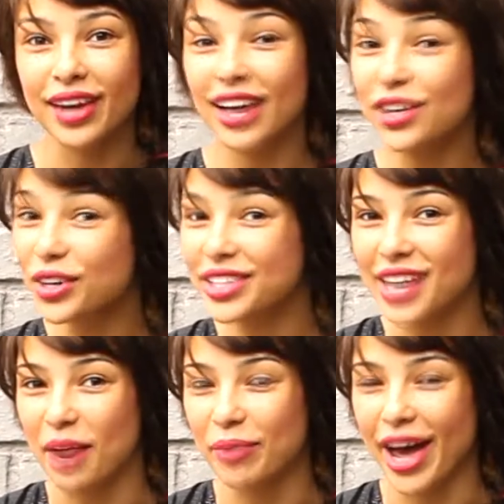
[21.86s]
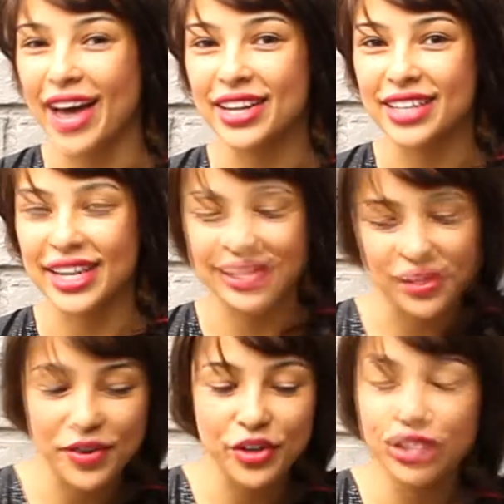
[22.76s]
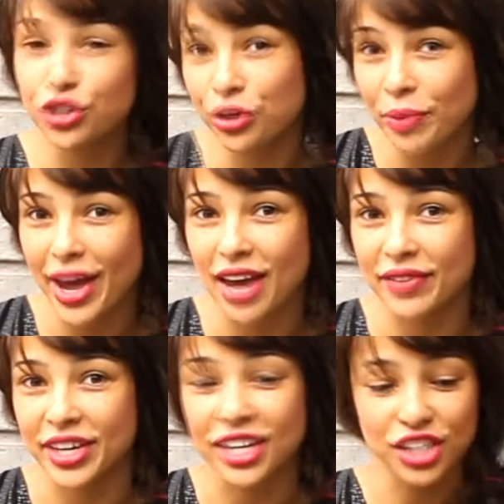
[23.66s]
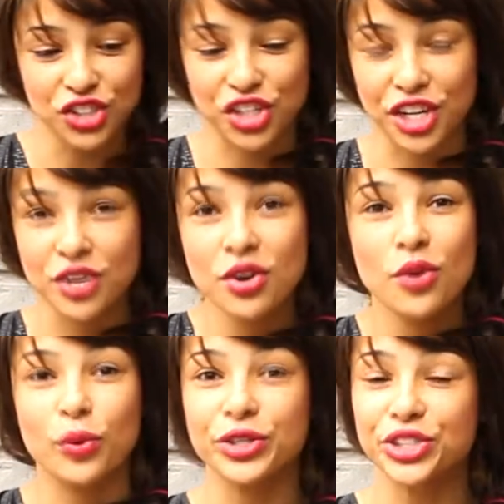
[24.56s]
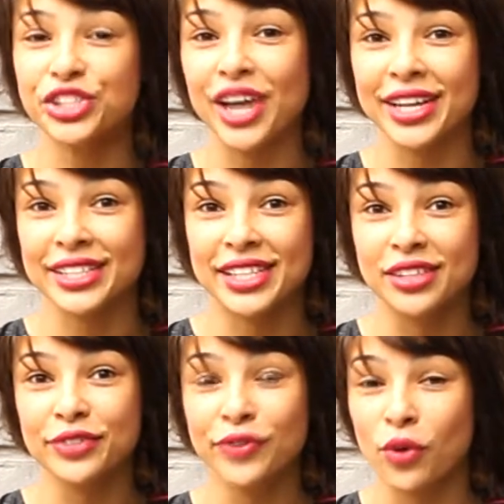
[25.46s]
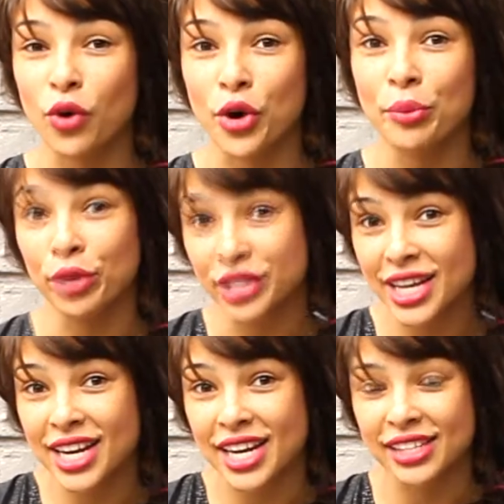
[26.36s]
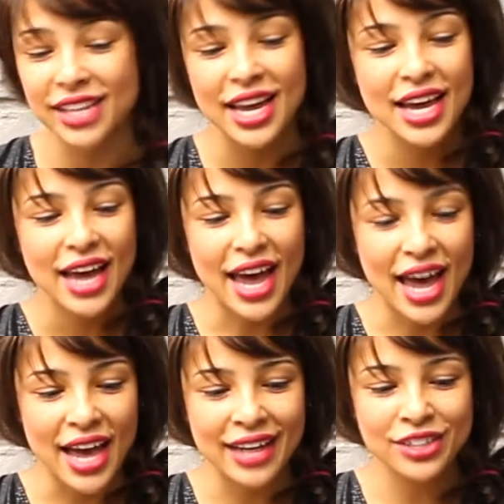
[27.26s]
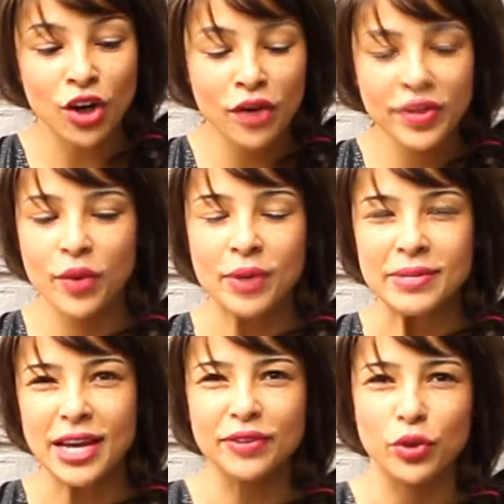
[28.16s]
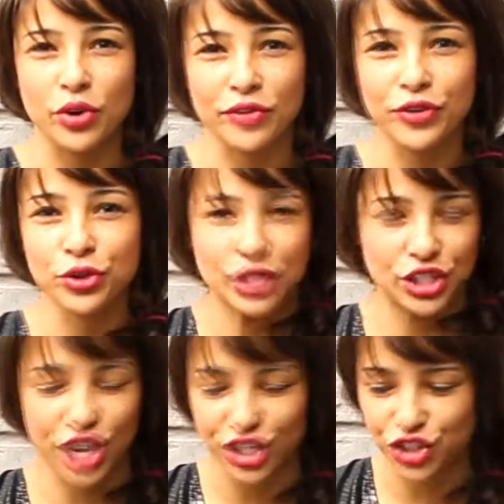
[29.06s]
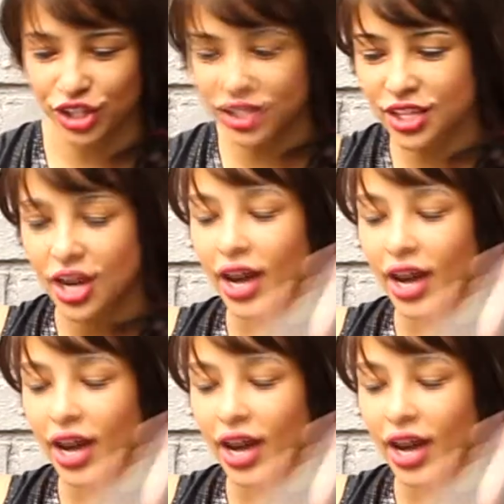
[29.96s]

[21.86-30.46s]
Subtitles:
I looked it up and it's a very juniper heavy gin which is ideal for martinis, and on their website there were a few suggestions